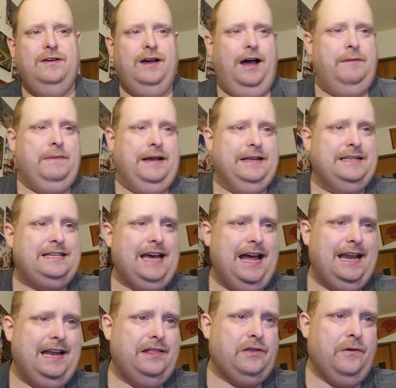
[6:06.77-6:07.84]
I mean,
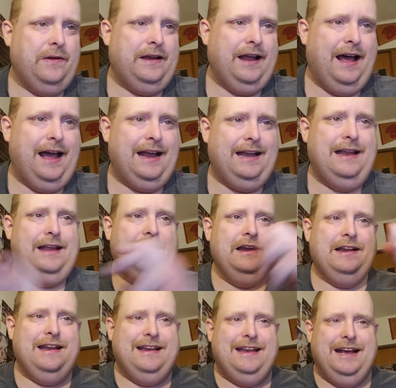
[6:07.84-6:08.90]
10-39.
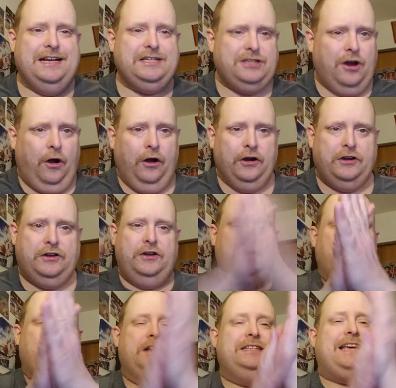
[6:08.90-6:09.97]
The Knicks are
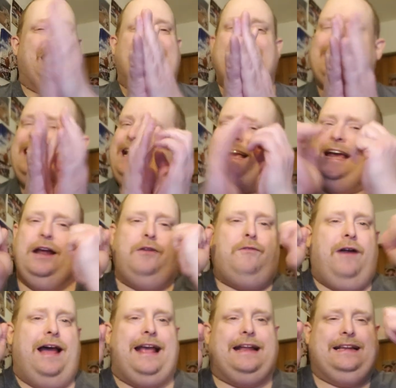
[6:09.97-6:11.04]
tanking it
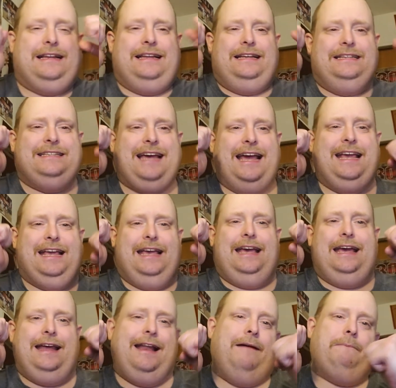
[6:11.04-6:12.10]
right. Tank
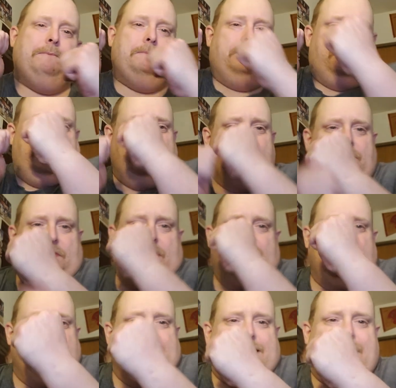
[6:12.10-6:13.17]
it up.
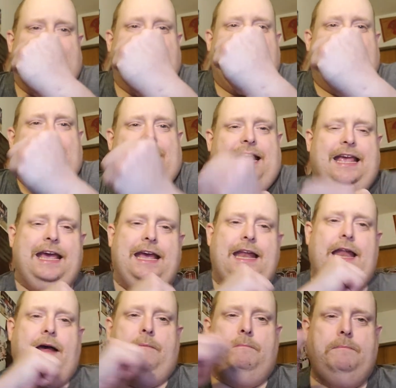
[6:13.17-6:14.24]
Tank
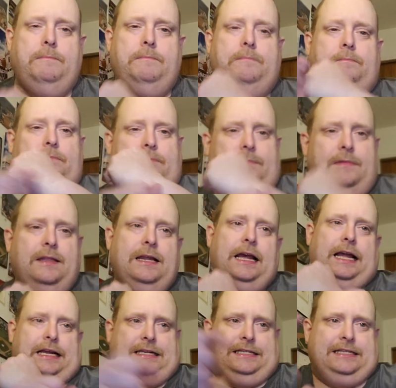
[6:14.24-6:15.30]
it up.
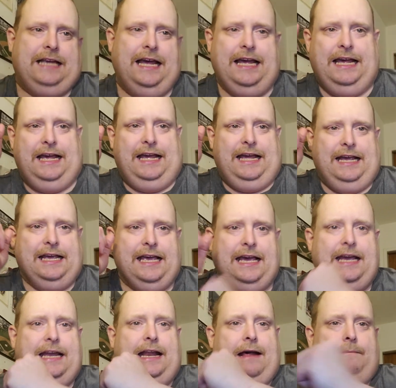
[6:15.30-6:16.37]
Tank
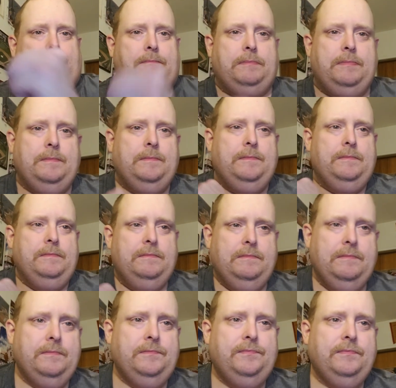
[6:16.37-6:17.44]
it up.
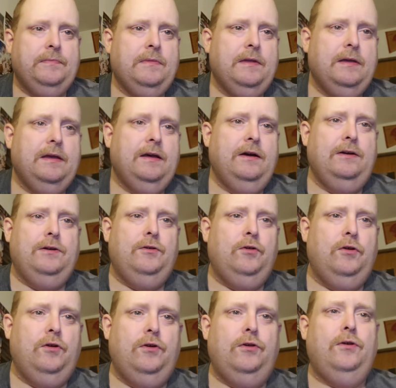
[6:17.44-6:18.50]

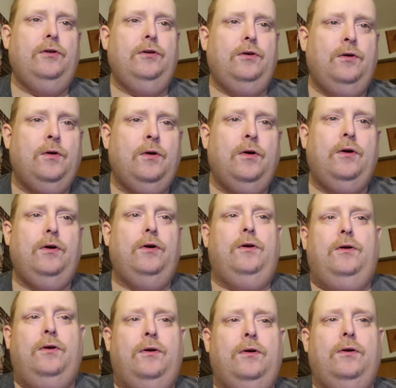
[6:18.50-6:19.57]
Oh,
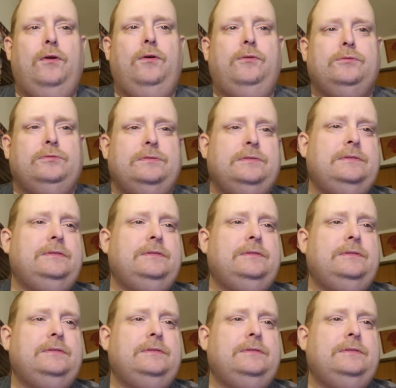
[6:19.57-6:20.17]
ho, ho.